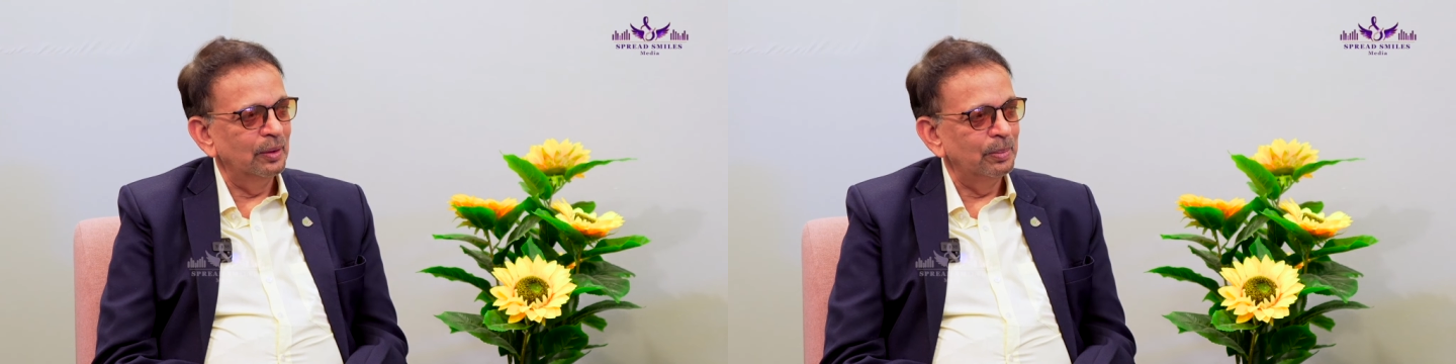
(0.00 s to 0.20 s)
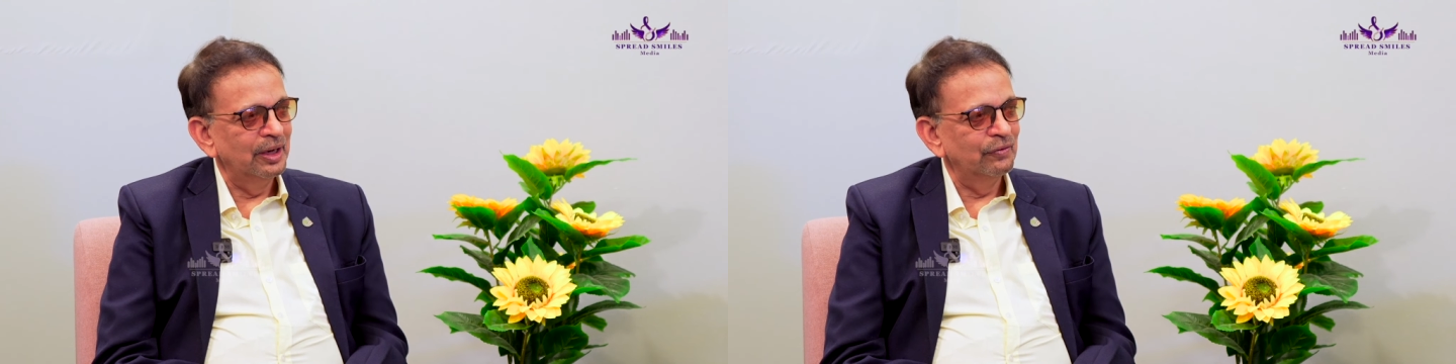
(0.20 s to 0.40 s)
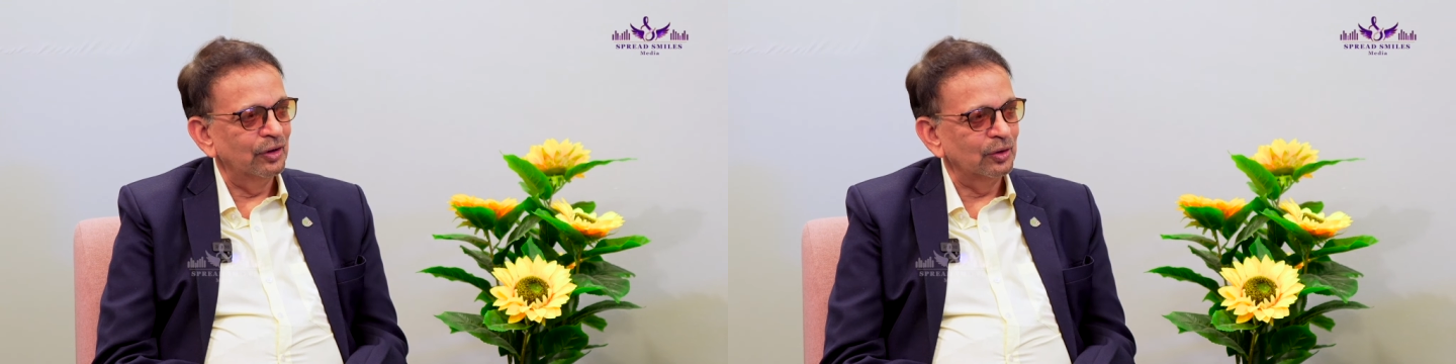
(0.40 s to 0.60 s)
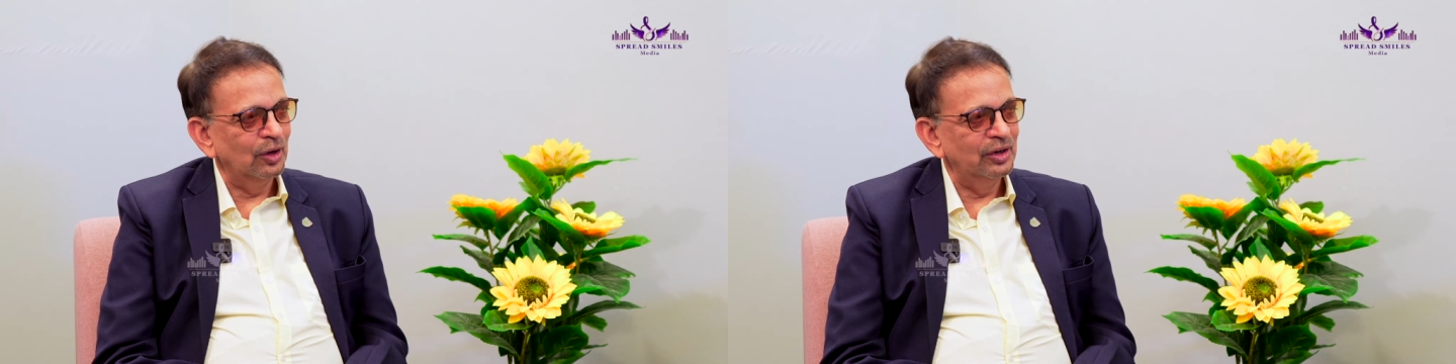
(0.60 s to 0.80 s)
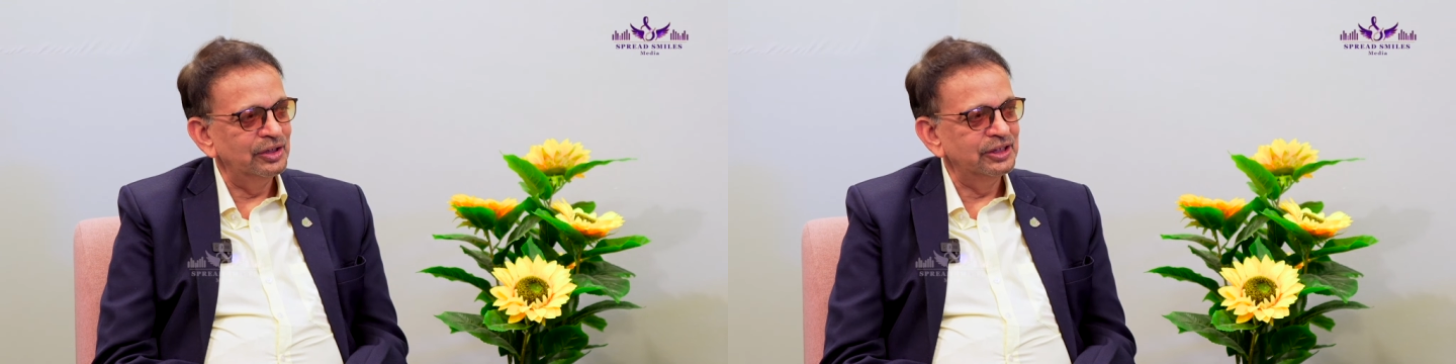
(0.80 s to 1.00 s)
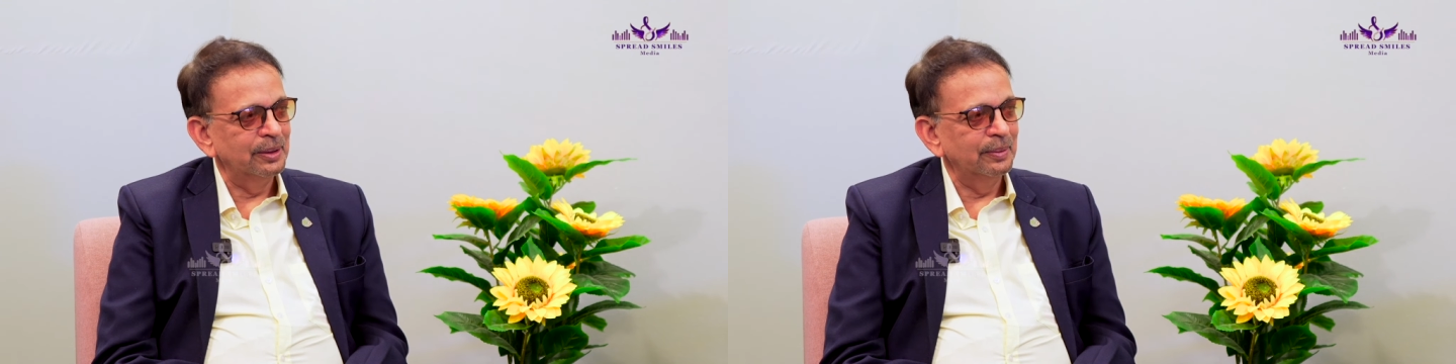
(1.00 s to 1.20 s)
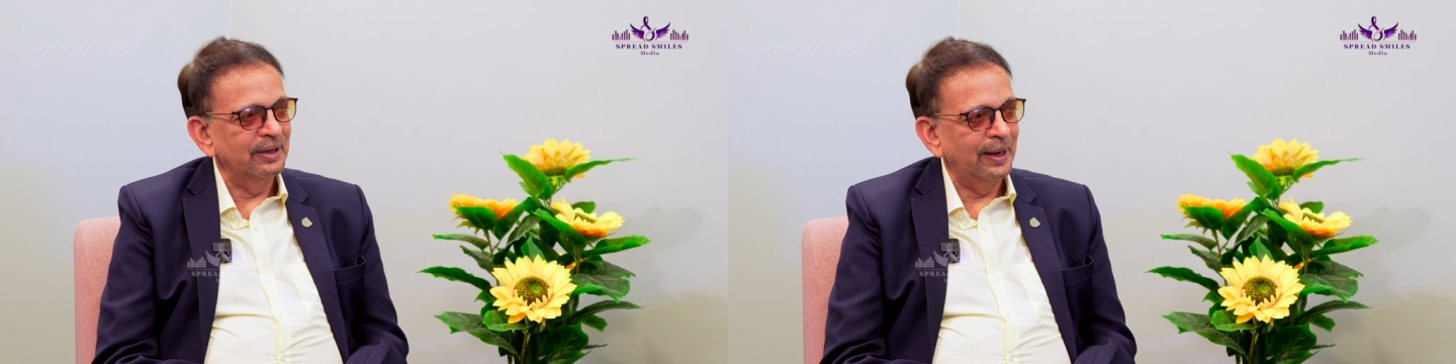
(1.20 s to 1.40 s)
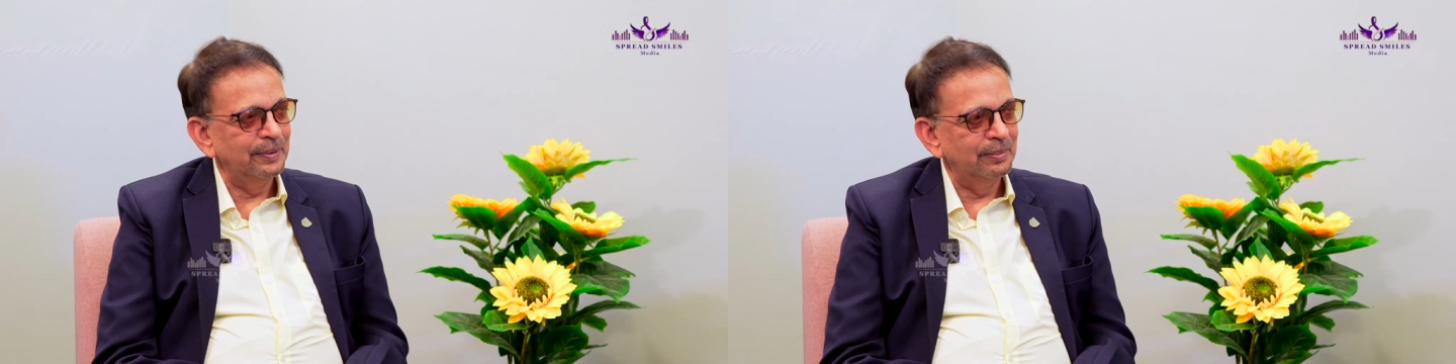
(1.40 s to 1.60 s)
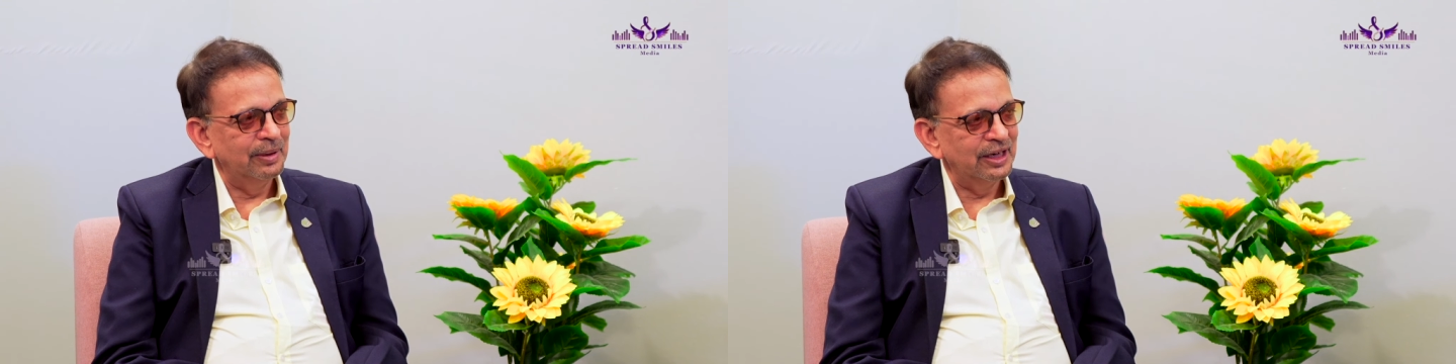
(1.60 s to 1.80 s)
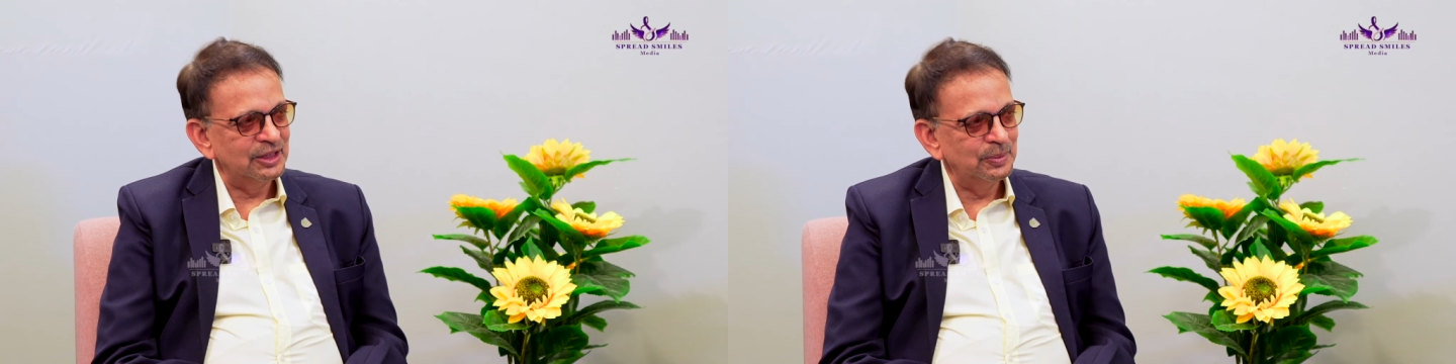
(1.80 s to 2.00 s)
I played for college, I captained
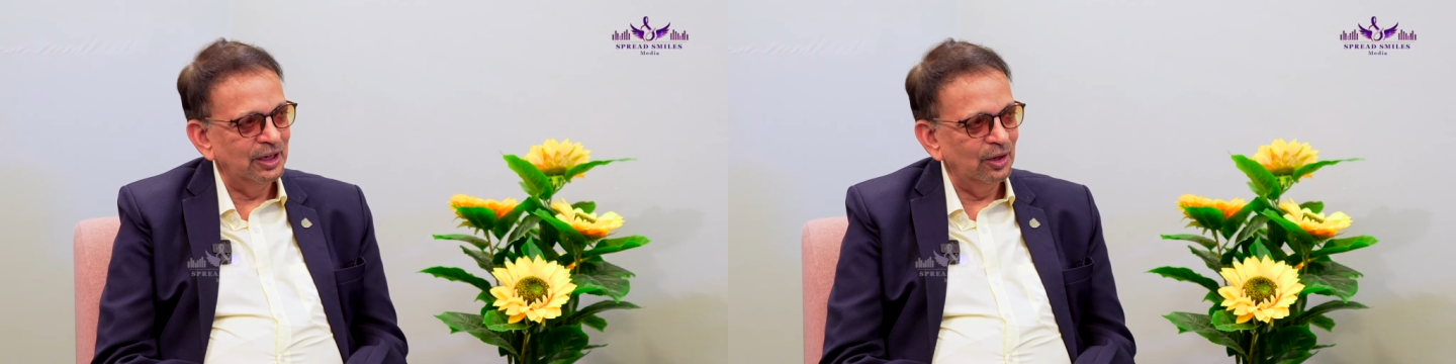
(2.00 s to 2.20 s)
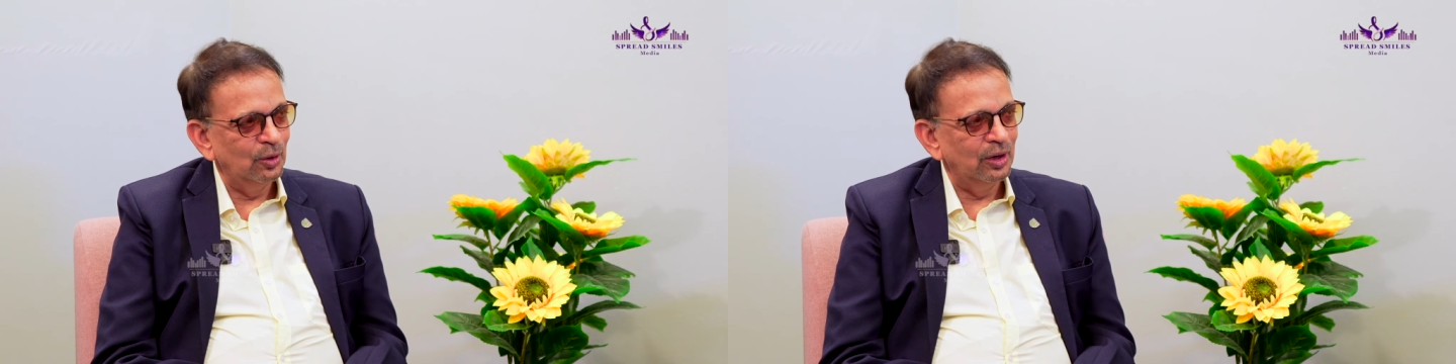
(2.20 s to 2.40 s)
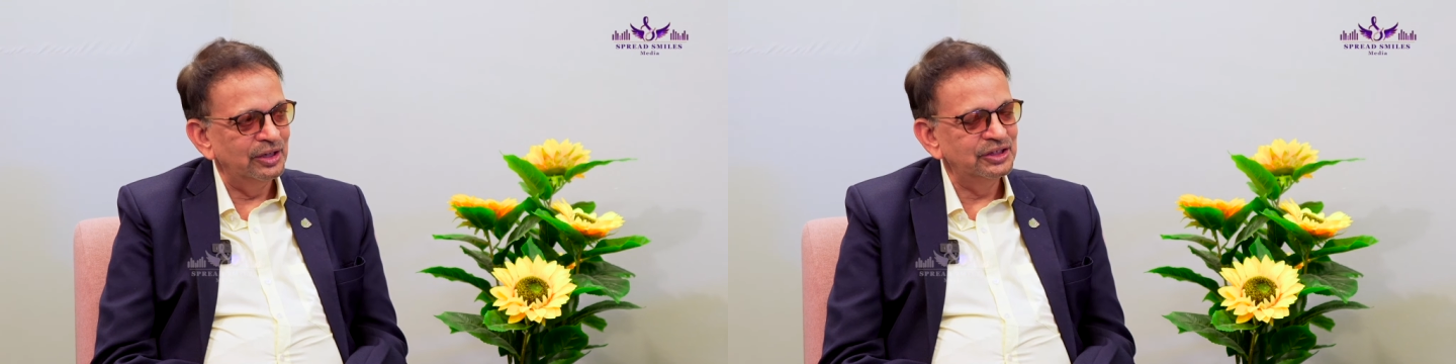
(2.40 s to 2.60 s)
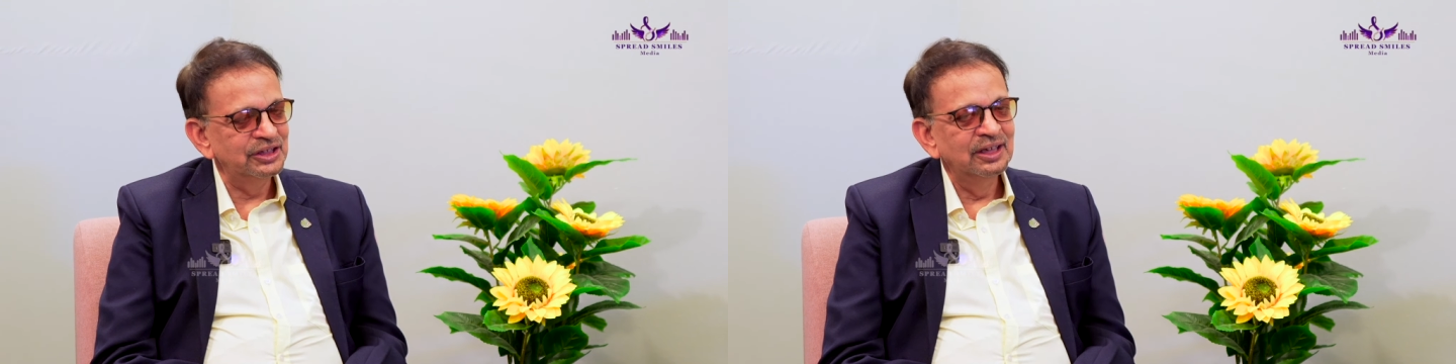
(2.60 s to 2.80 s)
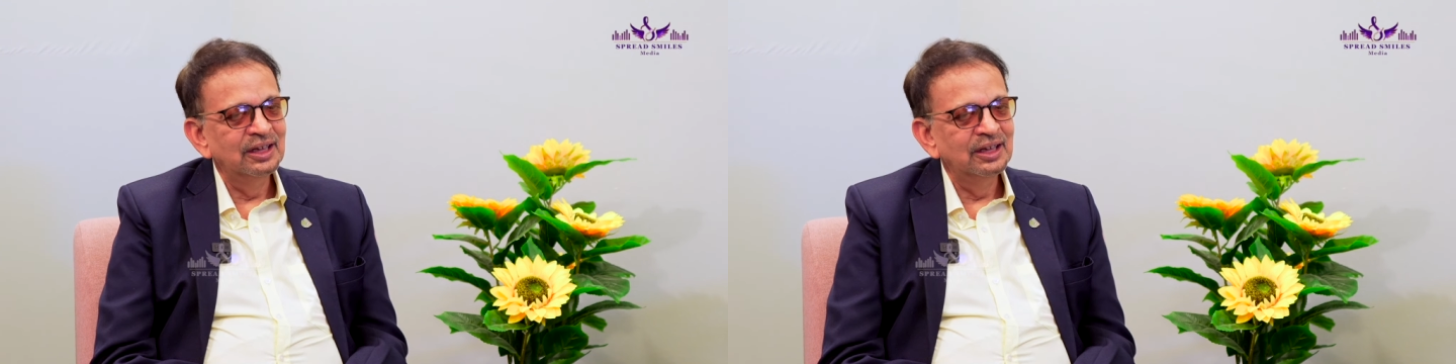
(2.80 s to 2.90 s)
Madras Medical College,